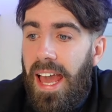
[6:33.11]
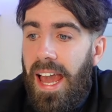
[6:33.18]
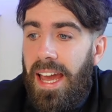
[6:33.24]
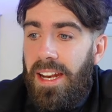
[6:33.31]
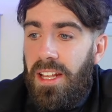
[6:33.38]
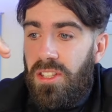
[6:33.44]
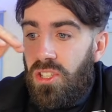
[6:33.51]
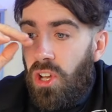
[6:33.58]

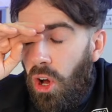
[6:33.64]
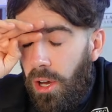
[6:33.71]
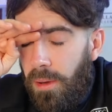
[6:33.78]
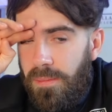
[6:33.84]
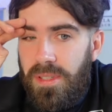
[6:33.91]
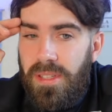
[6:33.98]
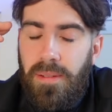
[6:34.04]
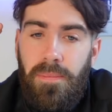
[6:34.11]
And at
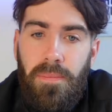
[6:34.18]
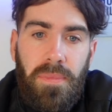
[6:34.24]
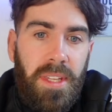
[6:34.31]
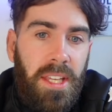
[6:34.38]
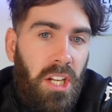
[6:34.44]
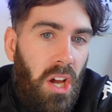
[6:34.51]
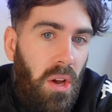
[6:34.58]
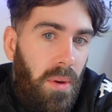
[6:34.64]
times,
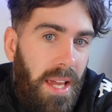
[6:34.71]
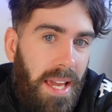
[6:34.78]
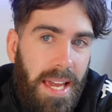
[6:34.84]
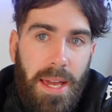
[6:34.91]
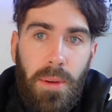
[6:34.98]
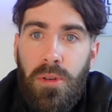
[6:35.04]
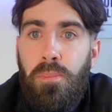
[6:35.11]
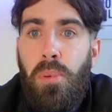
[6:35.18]
he
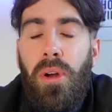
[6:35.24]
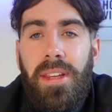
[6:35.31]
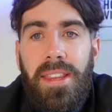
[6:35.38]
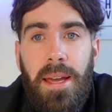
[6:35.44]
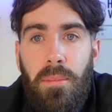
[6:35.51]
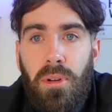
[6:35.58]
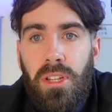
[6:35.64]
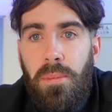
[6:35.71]
was putting
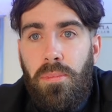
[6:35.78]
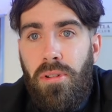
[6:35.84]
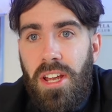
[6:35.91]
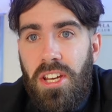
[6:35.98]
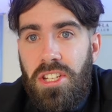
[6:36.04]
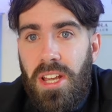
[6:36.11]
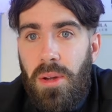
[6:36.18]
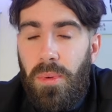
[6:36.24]
them under
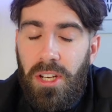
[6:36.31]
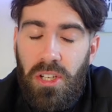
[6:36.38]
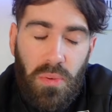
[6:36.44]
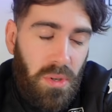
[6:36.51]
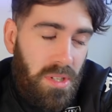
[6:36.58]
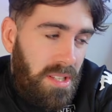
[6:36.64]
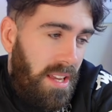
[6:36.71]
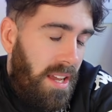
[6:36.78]
pressure, which
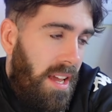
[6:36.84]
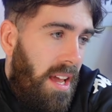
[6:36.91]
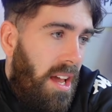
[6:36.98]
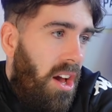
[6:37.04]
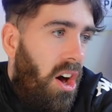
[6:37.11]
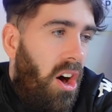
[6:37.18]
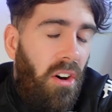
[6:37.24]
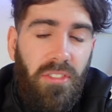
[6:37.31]
was
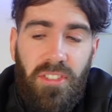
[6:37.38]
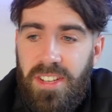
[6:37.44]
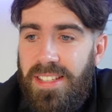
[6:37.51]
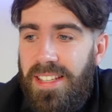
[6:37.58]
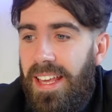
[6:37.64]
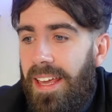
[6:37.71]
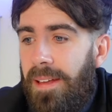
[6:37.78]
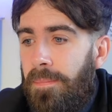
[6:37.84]

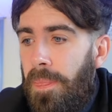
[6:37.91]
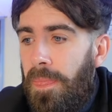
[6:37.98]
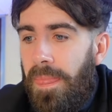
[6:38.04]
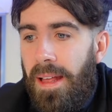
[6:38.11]
obviously